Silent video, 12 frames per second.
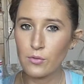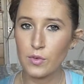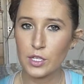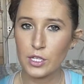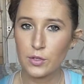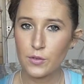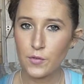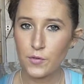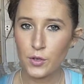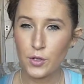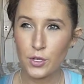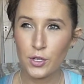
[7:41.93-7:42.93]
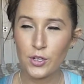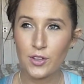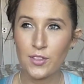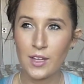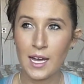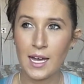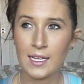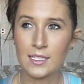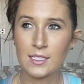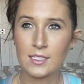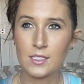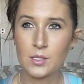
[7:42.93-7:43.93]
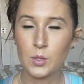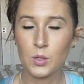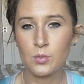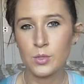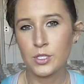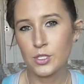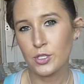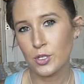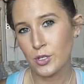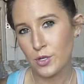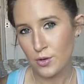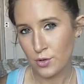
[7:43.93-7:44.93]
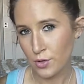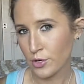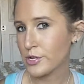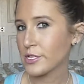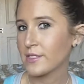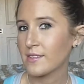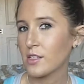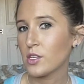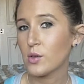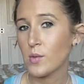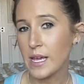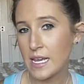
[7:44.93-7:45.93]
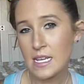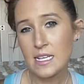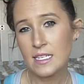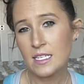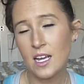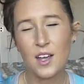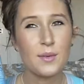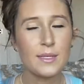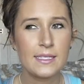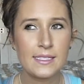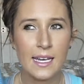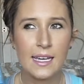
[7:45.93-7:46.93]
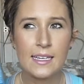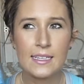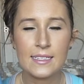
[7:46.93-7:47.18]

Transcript: really good food that you almost don't notice that you eat, I would say.